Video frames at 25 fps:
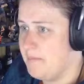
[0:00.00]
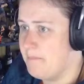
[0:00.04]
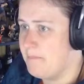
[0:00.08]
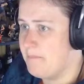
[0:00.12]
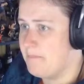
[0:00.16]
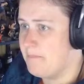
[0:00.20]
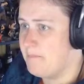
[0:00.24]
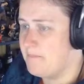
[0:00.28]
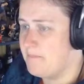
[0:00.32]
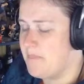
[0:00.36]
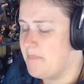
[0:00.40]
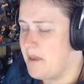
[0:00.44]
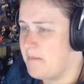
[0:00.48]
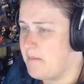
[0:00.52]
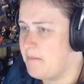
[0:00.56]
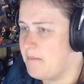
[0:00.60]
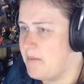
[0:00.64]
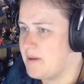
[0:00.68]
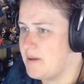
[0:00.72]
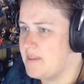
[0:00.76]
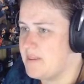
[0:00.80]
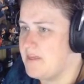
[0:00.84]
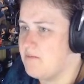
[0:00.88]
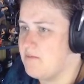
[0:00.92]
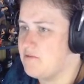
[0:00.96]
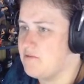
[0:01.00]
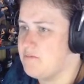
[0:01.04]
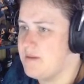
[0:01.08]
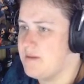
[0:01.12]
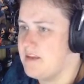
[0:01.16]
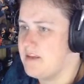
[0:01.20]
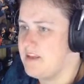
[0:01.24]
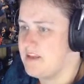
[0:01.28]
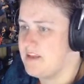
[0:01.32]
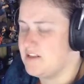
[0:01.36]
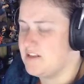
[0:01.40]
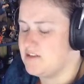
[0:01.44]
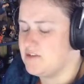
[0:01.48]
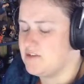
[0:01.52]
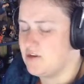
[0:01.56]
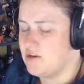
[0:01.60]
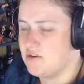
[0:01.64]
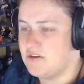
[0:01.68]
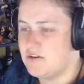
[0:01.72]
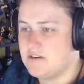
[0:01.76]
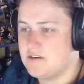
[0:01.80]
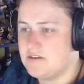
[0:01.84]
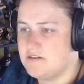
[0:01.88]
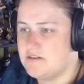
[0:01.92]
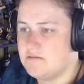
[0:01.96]
yeah, my thing would be
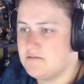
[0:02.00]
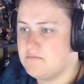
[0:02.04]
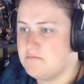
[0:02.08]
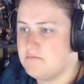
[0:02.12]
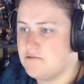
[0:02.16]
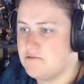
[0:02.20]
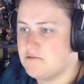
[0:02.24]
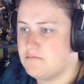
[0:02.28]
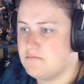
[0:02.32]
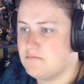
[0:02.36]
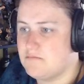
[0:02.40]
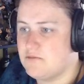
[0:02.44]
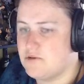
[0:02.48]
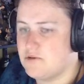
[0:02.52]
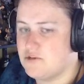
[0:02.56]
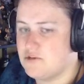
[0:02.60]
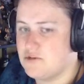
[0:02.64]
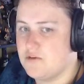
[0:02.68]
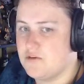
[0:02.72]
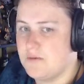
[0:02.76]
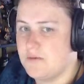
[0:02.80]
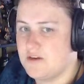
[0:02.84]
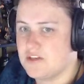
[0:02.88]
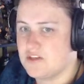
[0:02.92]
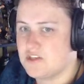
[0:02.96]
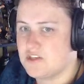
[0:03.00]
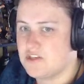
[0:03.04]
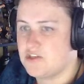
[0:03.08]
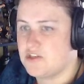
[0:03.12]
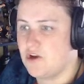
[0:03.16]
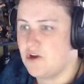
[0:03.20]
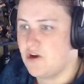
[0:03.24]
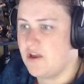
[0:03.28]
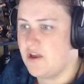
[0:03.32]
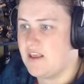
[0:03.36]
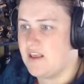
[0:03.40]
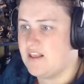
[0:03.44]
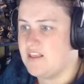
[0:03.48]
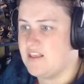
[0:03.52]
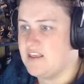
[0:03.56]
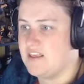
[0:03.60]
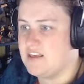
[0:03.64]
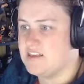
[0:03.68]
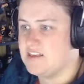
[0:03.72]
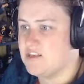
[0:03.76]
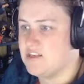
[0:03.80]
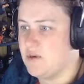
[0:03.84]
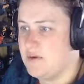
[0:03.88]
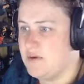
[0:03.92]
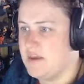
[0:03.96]
don't put too much stock in
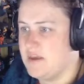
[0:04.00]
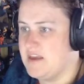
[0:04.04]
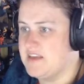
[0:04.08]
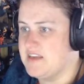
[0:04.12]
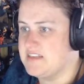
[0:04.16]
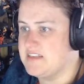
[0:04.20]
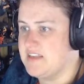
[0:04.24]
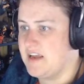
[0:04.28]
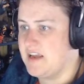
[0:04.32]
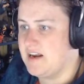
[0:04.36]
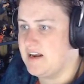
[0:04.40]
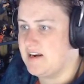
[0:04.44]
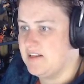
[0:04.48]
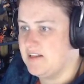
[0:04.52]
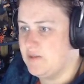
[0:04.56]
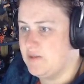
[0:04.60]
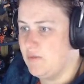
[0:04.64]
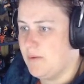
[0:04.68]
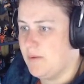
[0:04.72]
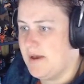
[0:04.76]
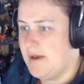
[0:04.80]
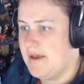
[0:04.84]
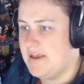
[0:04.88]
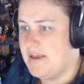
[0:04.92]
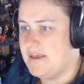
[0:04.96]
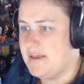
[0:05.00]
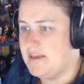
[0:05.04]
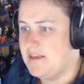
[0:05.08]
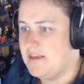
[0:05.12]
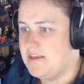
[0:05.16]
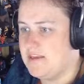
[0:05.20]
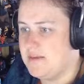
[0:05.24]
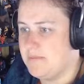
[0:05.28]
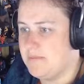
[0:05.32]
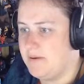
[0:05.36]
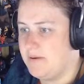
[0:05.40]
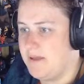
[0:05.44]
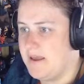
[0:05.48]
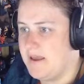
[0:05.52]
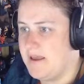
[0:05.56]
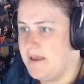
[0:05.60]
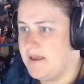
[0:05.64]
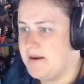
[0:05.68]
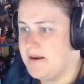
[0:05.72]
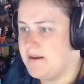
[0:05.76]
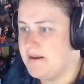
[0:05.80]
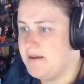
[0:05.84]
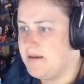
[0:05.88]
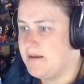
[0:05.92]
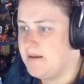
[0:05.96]
things going exactly the way you
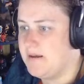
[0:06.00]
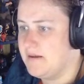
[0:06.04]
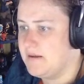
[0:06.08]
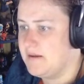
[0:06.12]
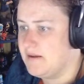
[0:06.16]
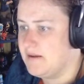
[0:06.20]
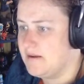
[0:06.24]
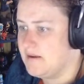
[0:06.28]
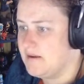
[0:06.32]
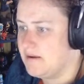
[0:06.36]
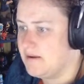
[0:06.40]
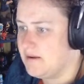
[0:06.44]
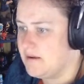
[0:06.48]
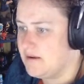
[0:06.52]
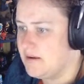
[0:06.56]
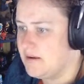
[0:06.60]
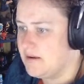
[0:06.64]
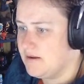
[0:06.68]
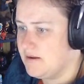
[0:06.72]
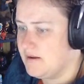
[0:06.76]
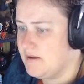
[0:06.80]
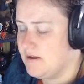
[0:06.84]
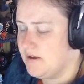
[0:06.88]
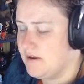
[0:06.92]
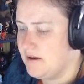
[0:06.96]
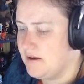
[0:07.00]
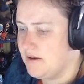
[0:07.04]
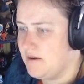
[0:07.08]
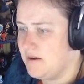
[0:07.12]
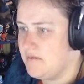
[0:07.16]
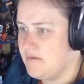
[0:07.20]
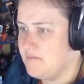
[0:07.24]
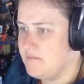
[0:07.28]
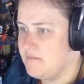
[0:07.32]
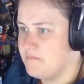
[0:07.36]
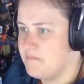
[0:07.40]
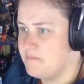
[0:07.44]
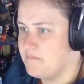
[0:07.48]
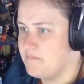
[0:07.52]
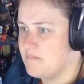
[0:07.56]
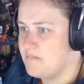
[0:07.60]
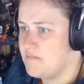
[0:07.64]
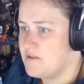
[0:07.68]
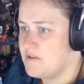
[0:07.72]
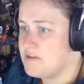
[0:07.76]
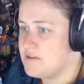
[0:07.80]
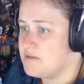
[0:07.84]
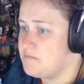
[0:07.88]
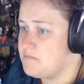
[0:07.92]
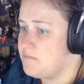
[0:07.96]
plan.
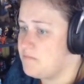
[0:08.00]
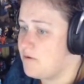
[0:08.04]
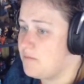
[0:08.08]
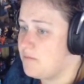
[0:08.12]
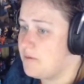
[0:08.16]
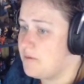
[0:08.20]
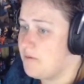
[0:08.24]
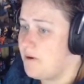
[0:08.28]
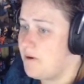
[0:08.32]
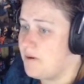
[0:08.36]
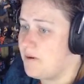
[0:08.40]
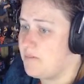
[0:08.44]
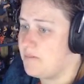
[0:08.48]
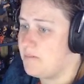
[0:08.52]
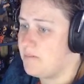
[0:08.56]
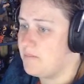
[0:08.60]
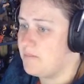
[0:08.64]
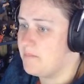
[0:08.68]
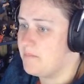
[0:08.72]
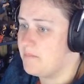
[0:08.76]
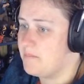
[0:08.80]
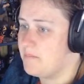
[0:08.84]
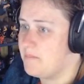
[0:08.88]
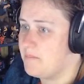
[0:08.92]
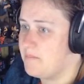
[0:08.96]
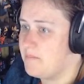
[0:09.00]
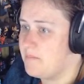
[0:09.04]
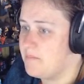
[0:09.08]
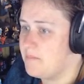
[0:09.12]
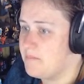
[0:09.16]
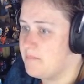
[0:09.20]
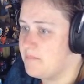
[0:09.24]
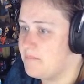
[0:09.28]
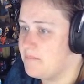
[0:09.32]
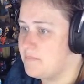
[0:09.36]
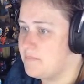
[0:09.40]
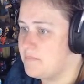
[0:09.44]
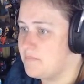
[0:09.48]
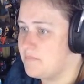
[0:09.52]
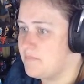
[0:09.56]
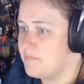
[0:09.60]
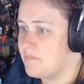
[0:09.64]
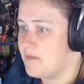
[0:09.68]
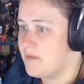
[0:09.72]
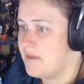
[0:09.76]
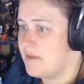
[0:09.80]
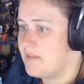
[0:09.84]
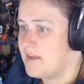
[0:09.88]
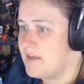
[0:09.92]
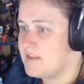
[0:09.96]
Because it probably won't.
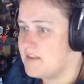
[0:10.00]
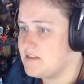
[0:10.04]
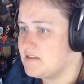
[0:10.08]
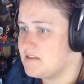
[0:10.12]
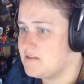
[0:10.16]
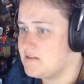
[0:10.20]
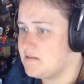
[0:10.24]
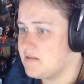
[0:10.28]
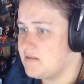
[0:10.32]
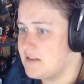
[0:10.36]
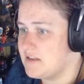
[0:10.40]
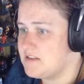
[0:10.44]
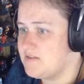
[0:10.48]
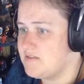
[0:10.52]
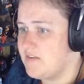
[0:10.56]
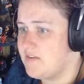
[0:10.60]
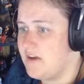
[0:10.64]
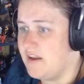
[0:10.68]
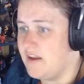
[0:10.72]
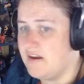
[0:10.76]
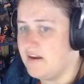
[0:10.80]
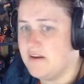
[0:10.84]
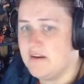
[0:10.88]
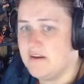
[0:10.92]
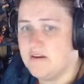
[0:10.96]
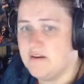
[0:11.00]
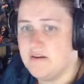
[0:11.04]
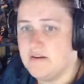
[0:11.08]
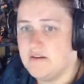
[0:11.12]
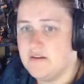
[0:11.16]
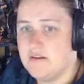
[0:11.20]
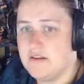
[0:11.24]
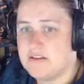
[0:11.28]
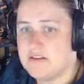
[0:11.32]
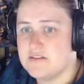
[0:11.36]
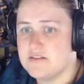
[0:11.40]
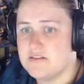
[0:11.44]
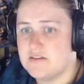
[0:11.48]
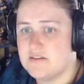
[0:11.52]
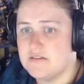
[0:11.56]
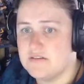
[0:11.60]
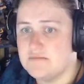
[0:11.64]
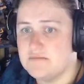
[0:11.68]
And that's fun. That's good.